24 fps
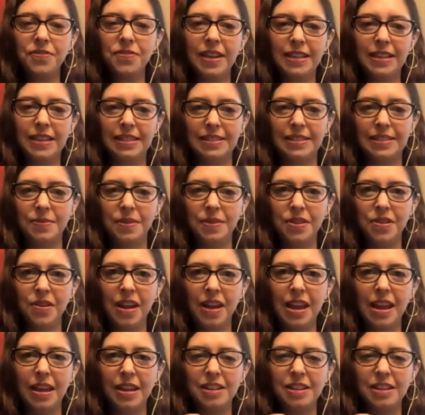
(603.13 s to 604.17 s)
fist with your
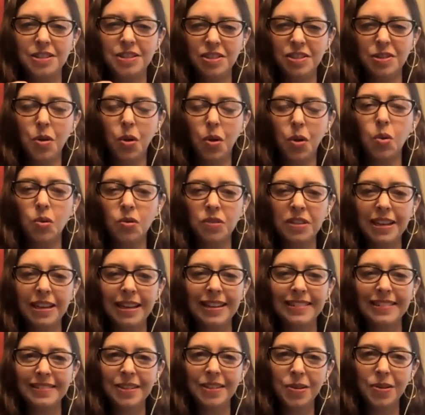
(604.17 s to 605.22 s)
hand and just hold
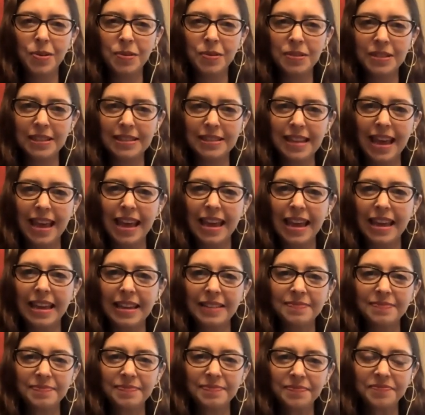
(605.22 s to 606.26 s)
it tight.
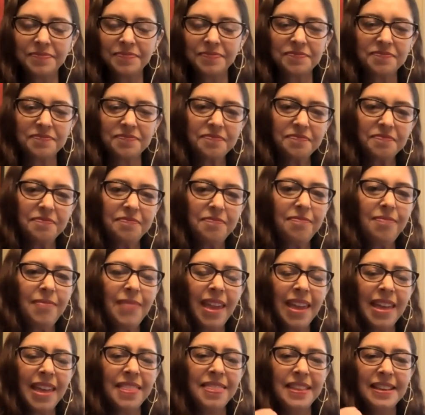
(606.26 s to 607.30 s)

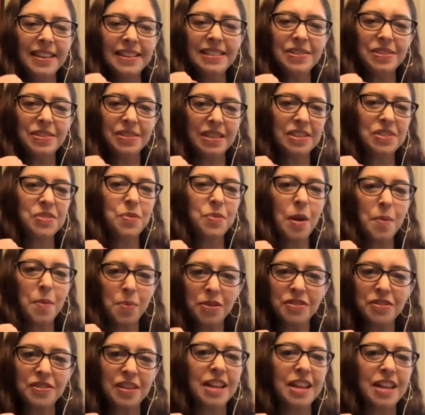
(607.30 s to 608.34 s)
This
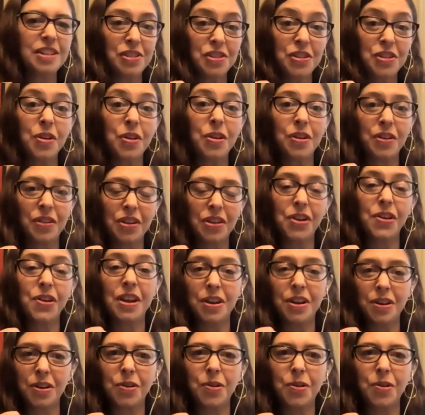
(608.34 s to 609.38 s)
represents your
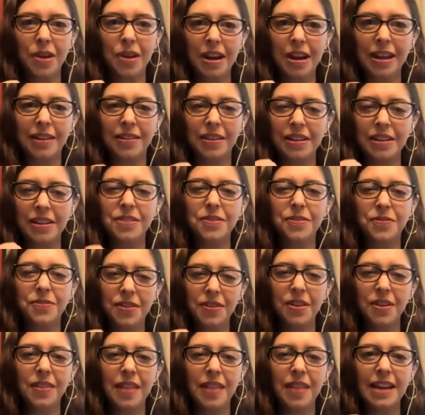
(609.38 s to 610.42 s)
inner critic, and you
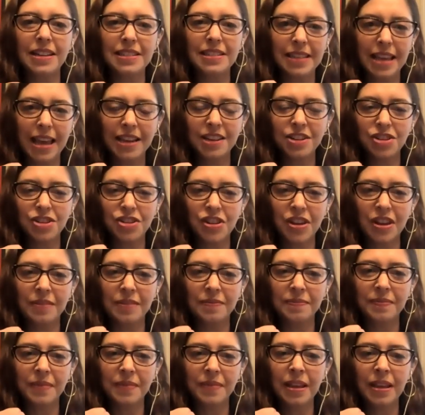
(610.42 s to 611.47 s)
feel that
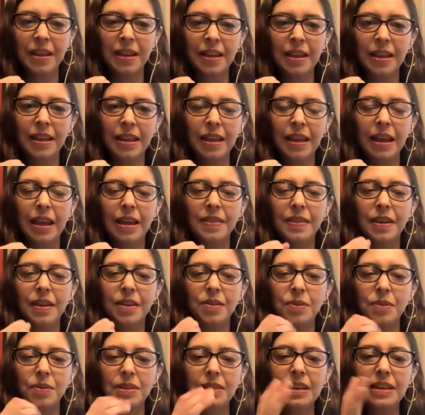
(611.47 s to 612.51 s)
tension, and then
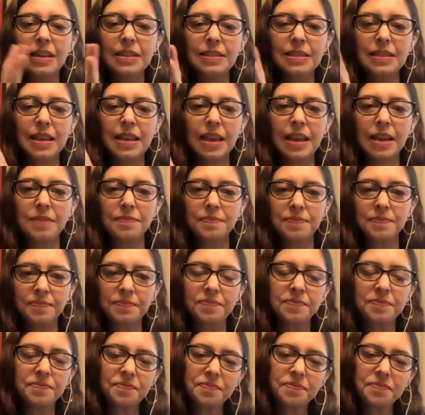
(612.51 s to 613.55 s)
release it
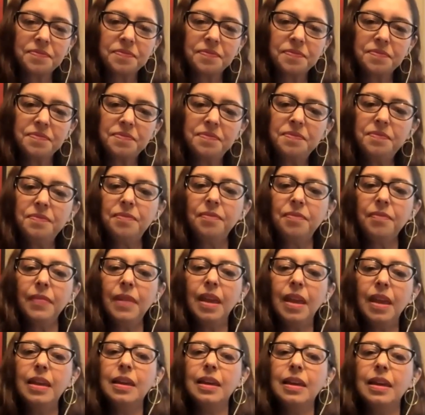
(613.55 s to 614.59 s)

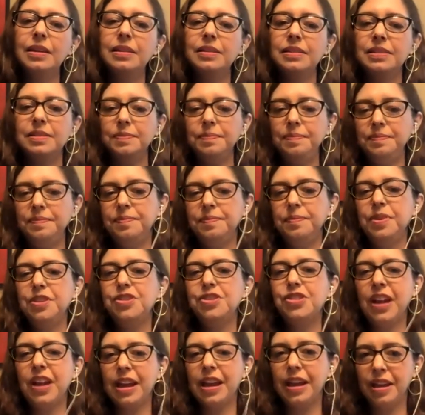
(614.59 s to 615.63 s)
and put
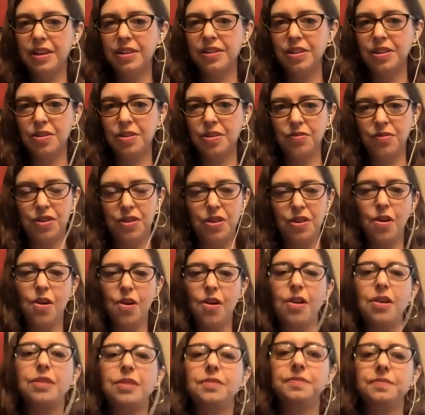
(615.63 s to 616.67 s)
your hand over your
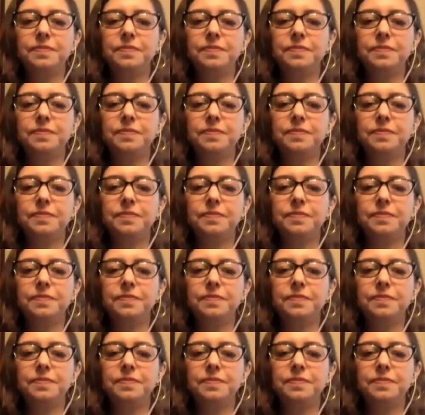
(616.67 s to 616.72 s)
heart.